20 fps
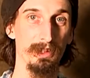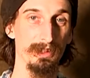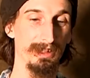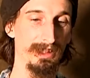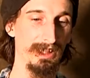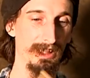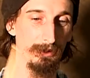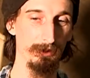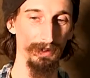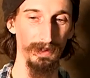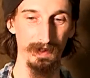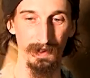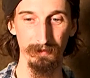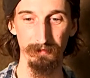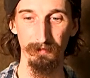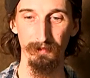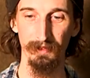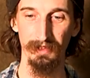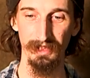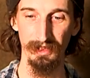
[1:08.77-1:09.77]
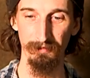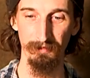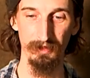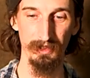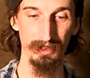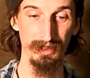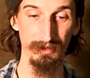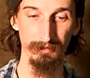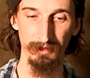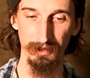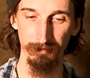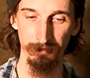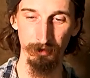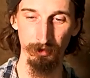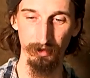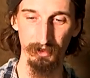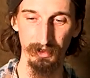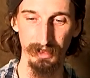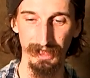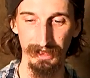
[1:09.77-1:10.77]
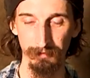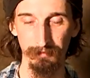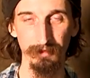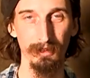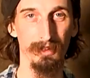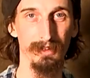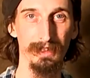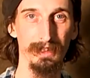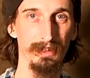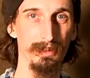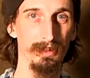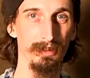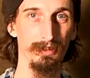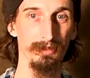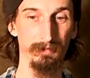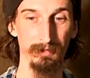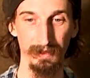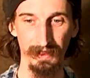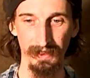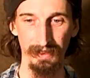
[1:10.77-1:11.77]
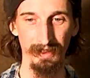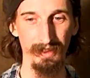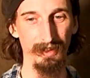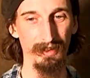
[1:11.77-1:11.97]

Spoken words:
I can hear a difference even if I just tap lightly on them.